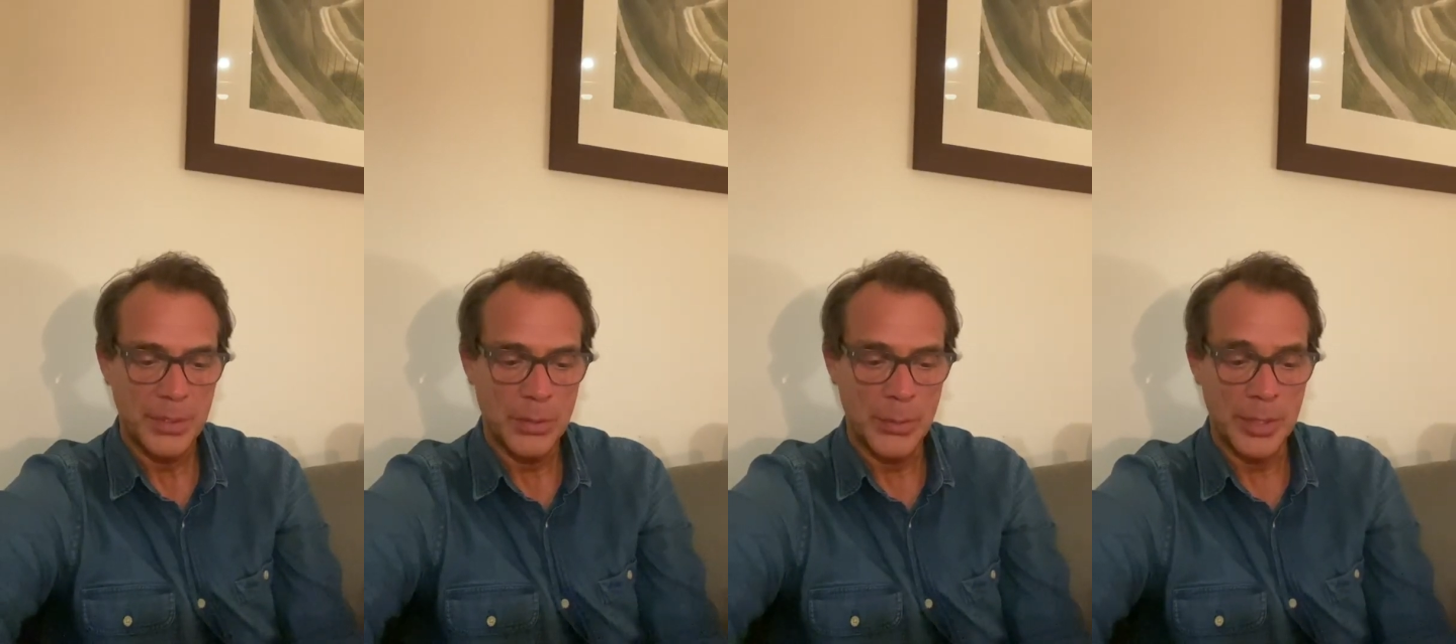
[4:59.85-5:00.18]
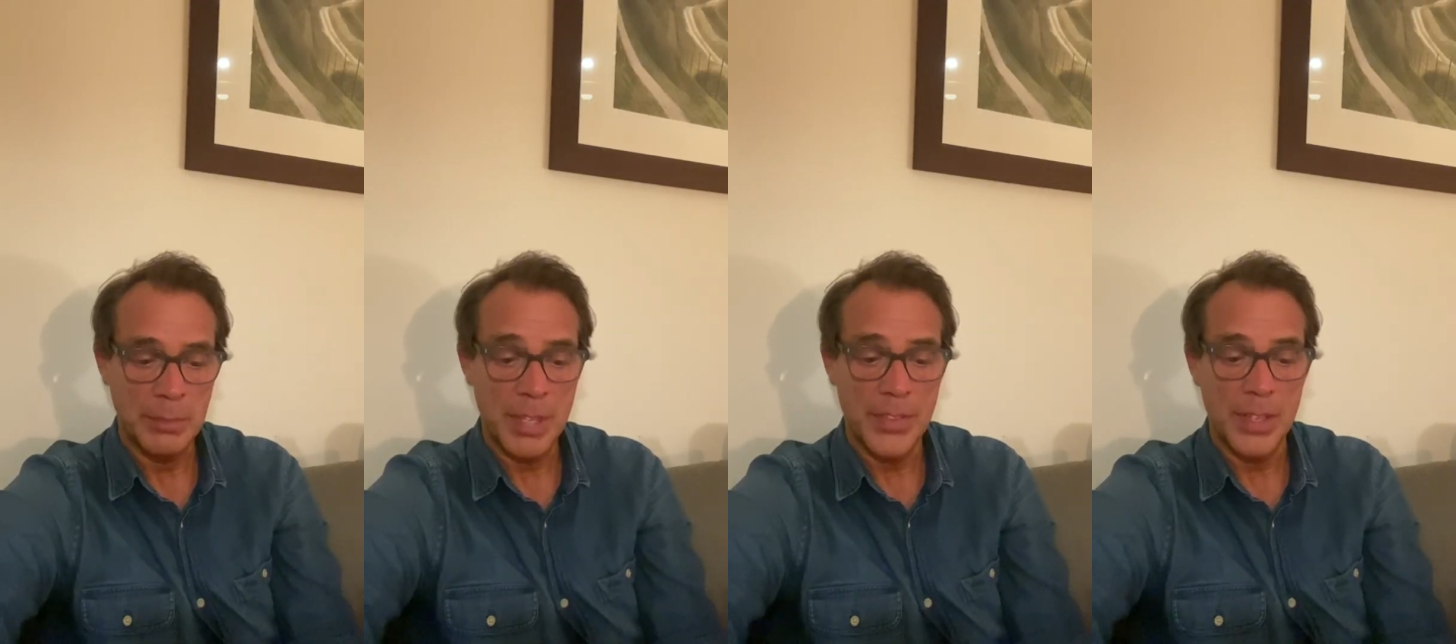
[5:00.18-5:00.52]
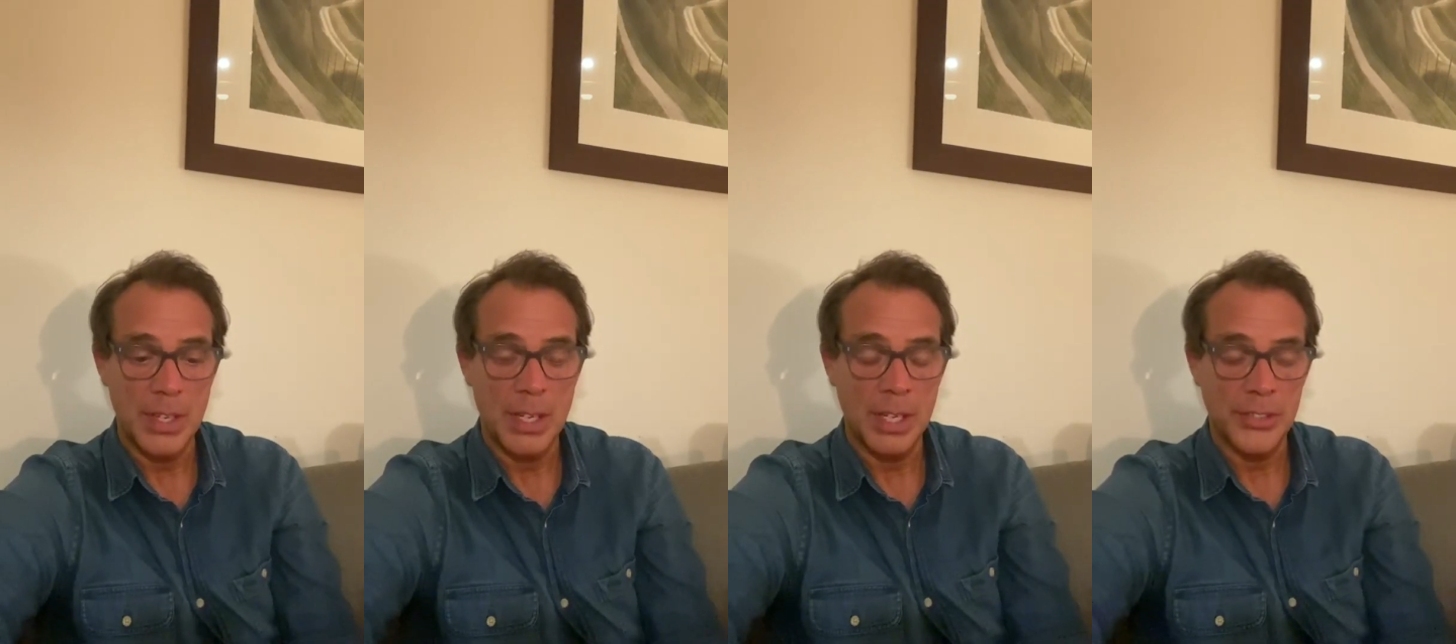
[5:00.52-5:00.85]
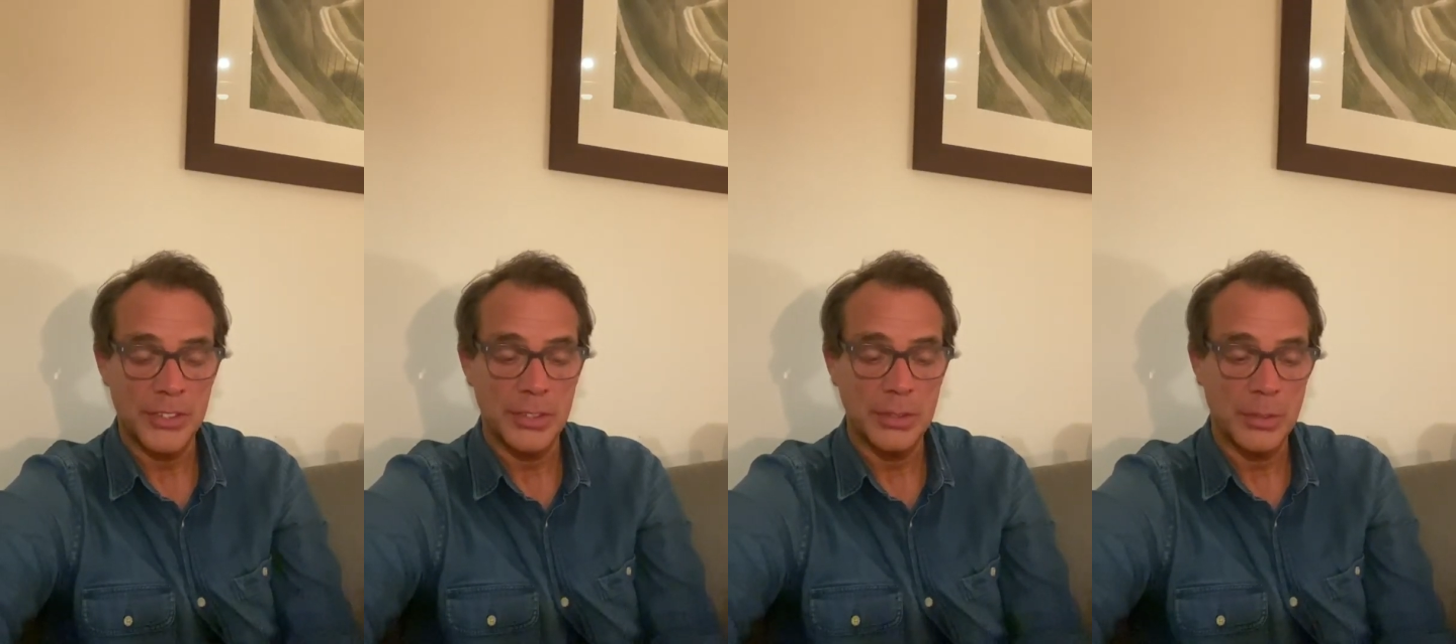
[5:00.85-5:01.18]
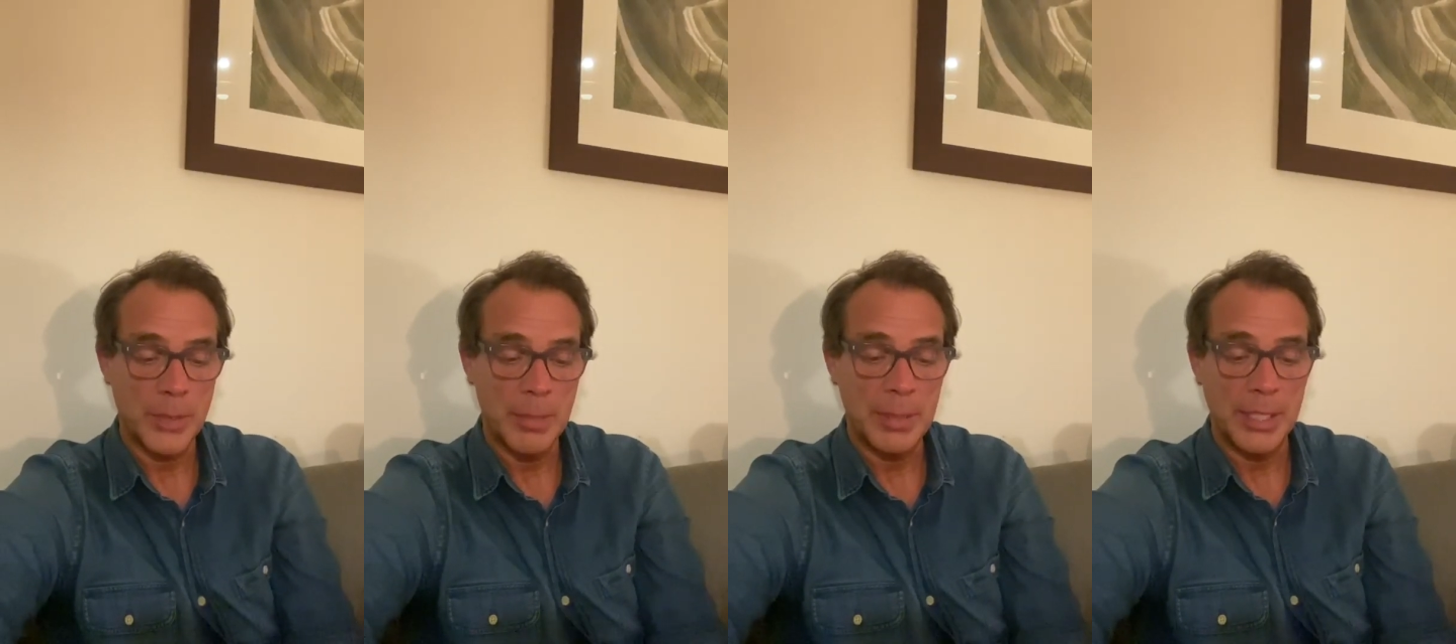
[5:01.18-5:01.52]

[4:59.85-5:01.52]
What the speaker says: when Mother asked where Billy